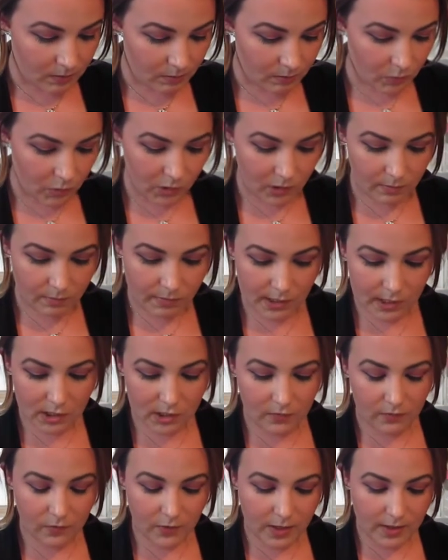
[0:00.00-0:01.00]
More
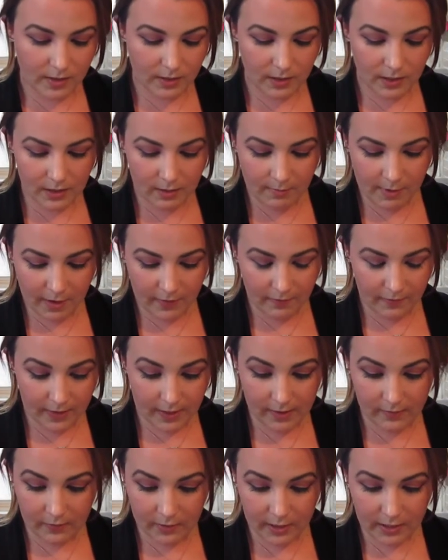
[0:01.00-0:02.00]
budget friendly, my
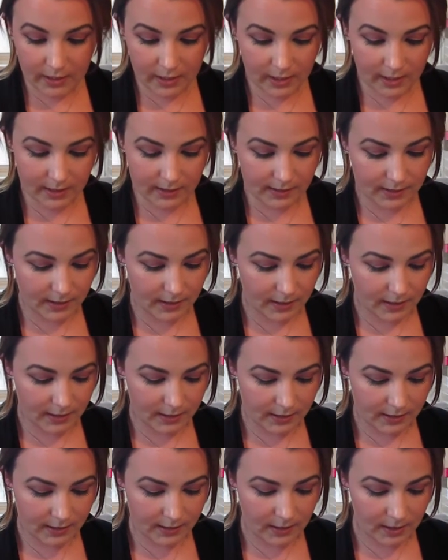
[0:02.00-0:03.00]
favorite is
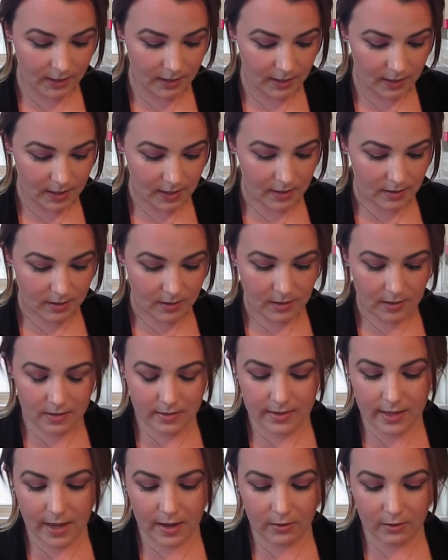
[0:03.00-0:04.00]
this
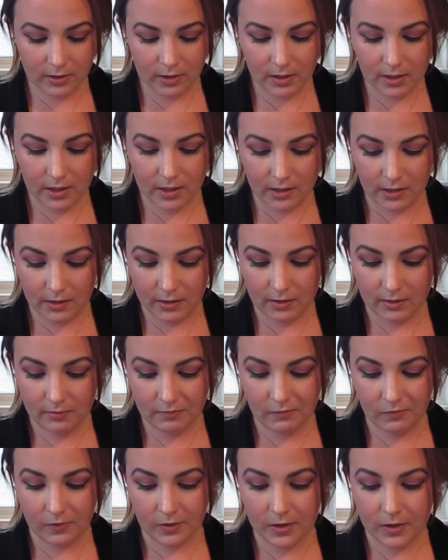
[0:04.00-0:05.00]
Thalia
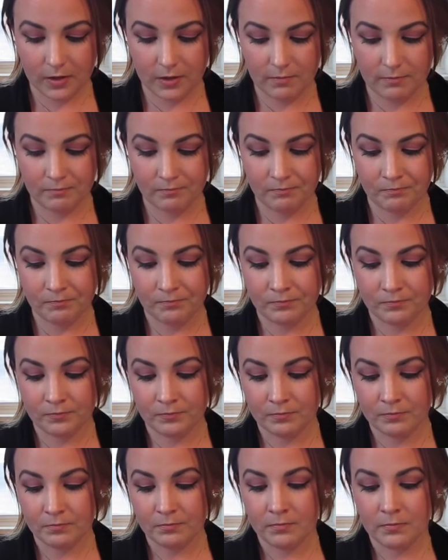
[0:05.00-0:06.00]
from
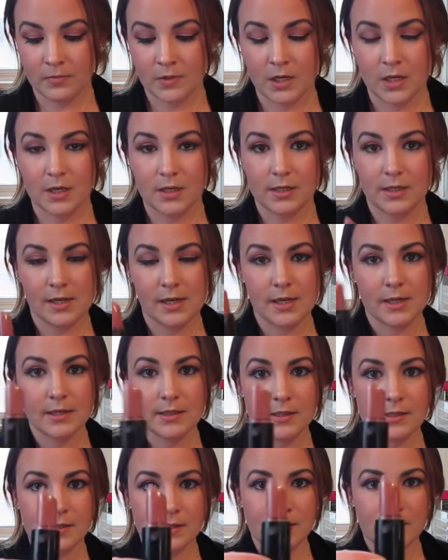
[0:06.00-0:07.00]

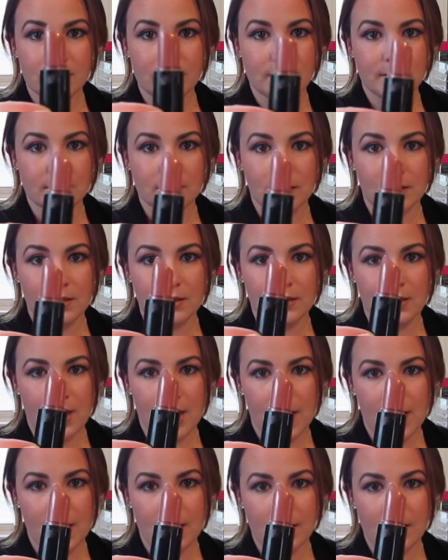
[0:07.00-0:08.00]
NYX. It looks like
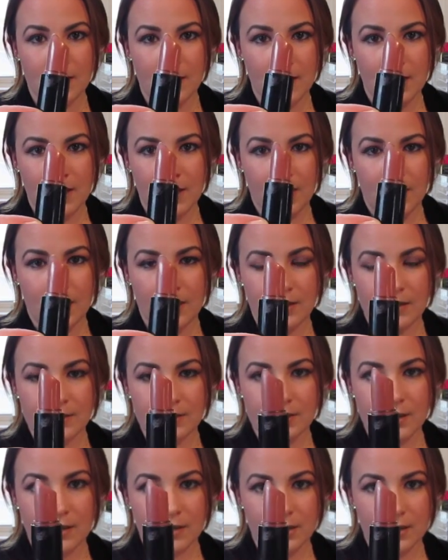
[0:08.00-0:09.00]
that. And
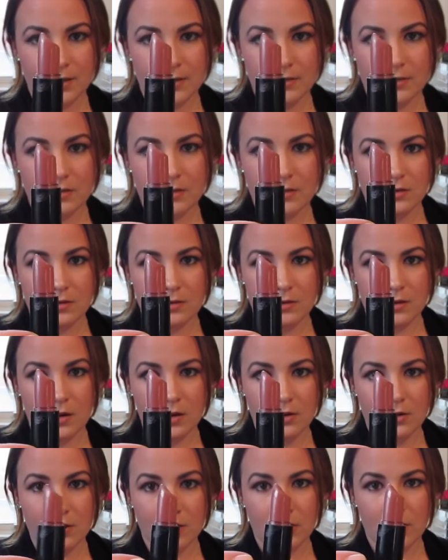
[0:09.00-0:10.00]
it's like a
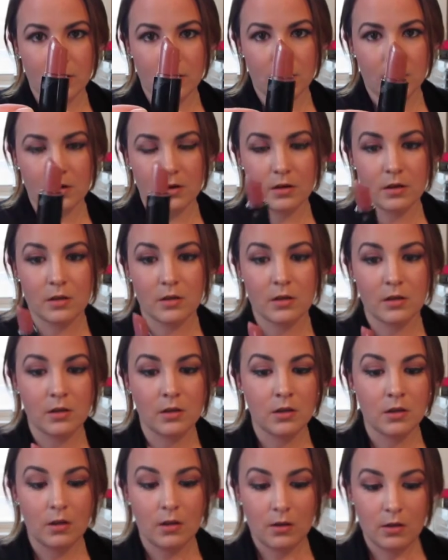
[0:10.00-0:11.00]
darker,
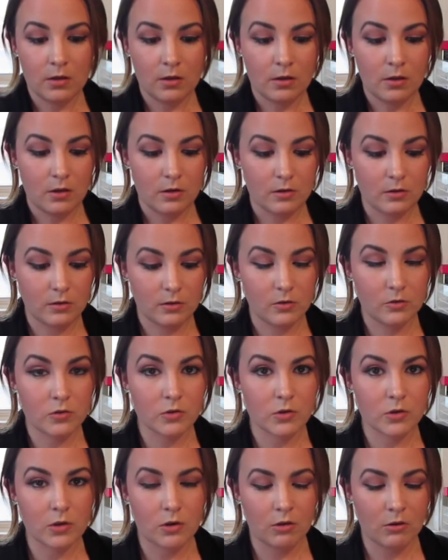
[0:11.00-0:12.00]

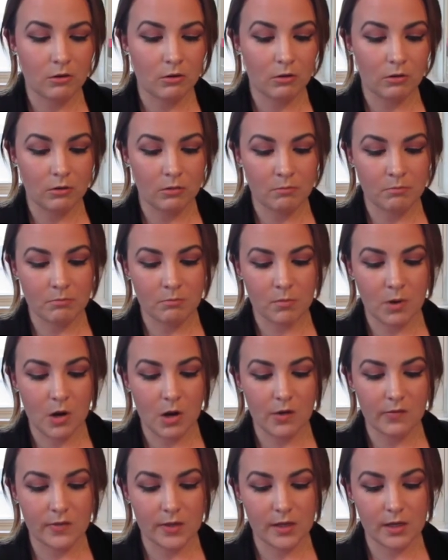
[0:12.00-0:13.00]
neutral,
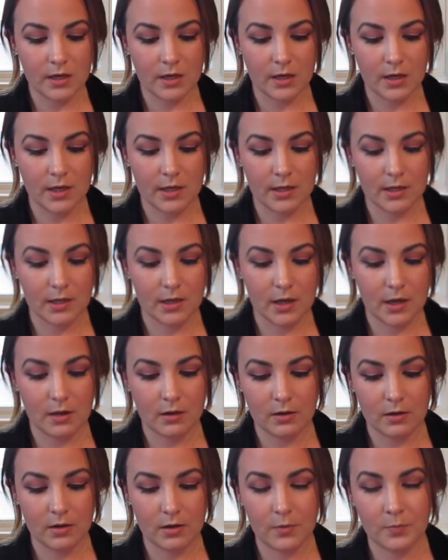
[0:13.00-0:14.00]
mauve-y kind of
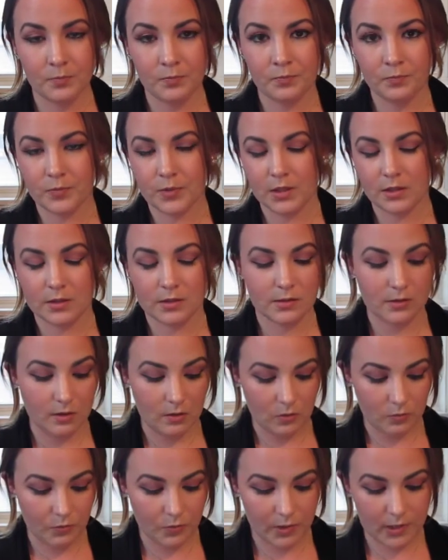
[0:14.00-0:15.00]
color. It's
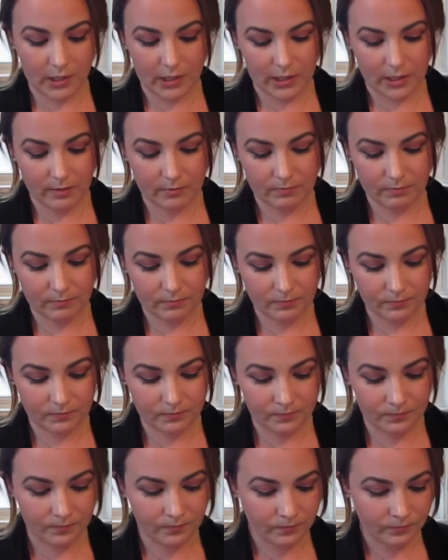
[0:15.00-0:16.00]
so pretty.
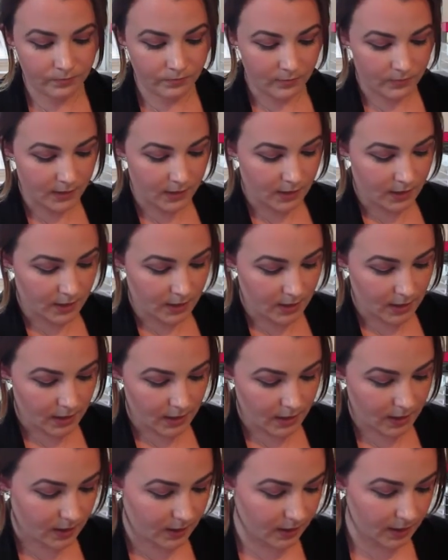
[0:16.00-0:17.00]

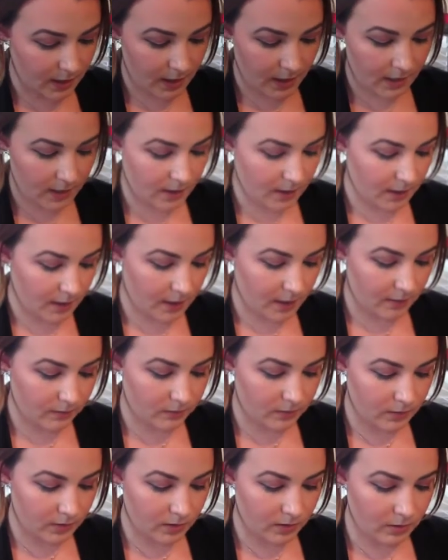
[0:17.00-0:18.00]
And then I
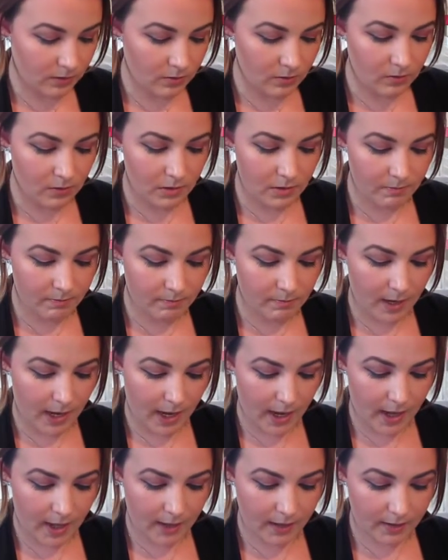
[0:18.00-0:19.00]
have 2
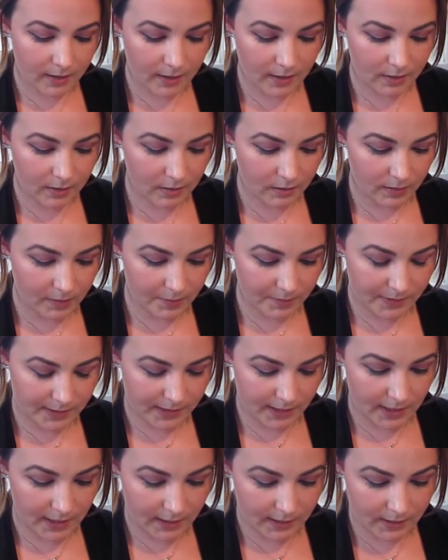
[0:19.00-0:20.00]
MAC
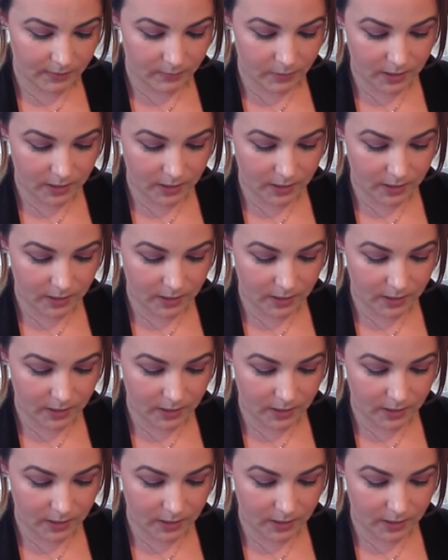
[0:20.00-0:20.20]
lipsticks.